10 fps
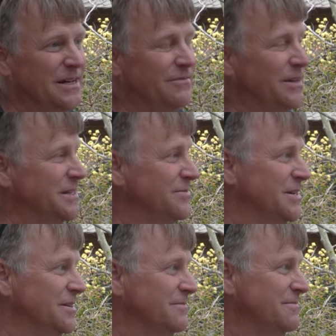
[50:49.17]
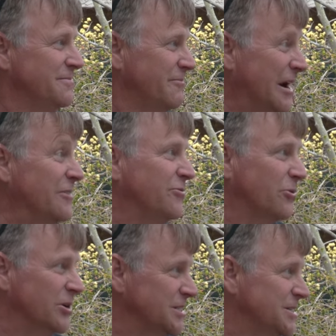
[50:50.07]
a Valdivian
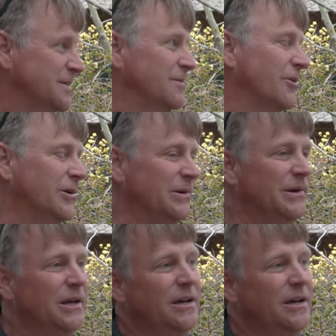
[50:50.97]
rainforest garden,